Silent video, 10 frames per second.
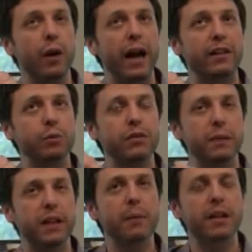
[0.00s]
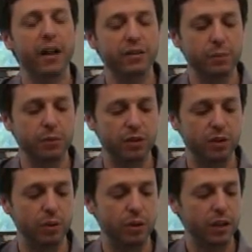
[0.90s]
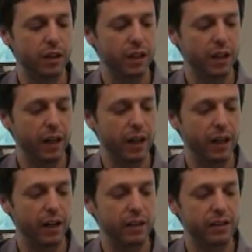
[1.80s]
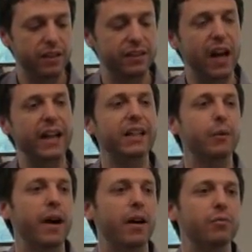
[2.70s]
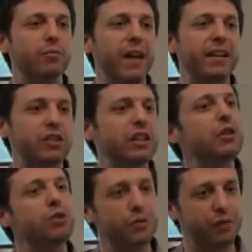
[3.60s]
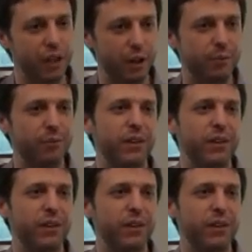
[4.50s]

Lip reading: as we've become accustomed to designing around execution flow